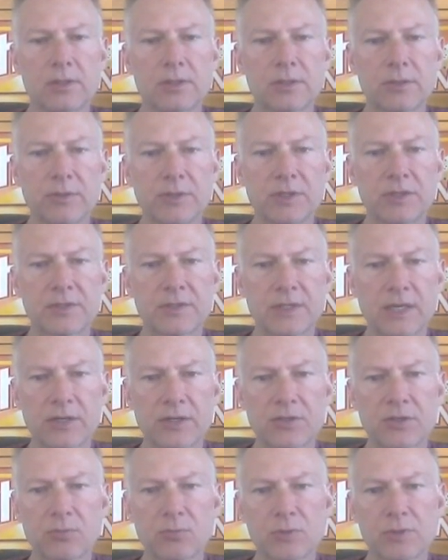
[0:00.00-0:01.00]
So each
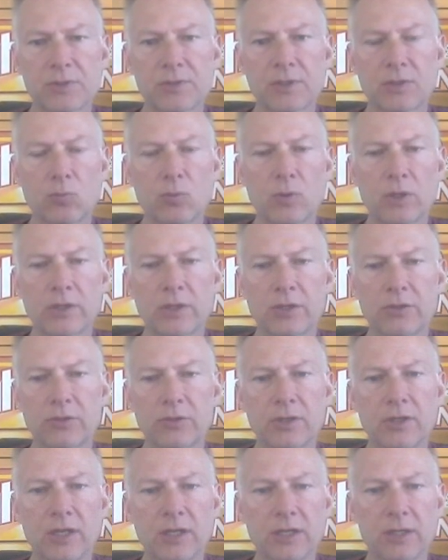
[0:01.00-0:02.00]
session was then
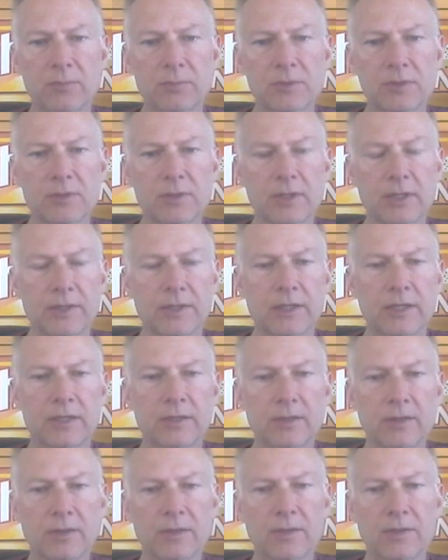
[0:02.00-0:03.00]
100 games, and
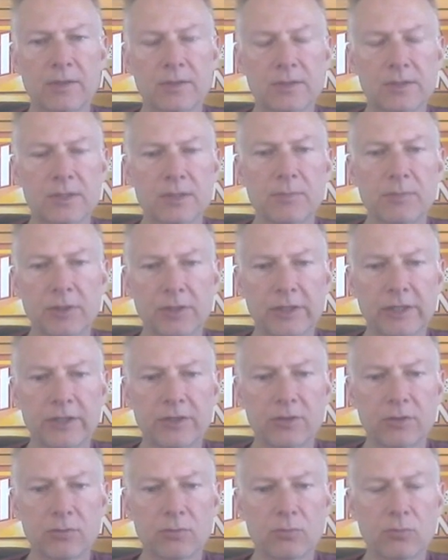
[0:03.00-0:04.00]
then the
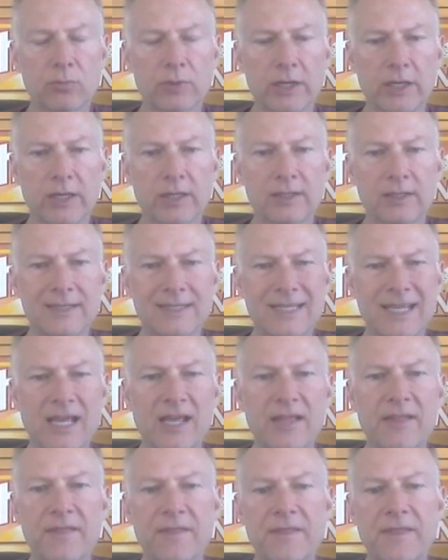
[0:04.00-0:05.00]
simulator ran
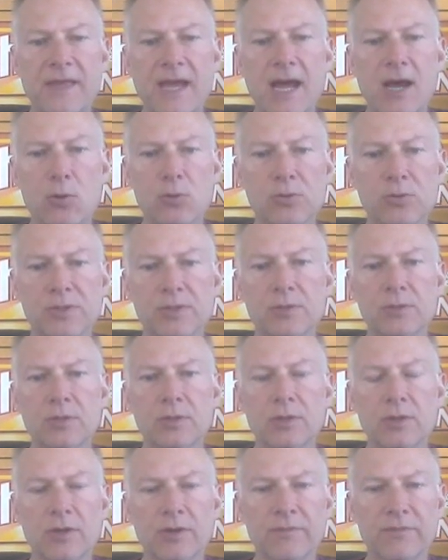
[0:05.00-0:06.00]

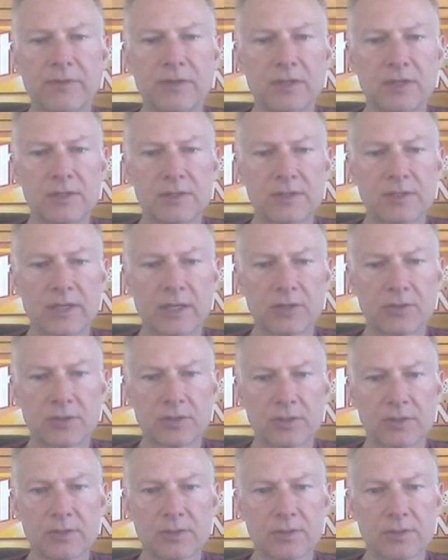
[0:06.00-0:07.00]
10,000 of these sessions.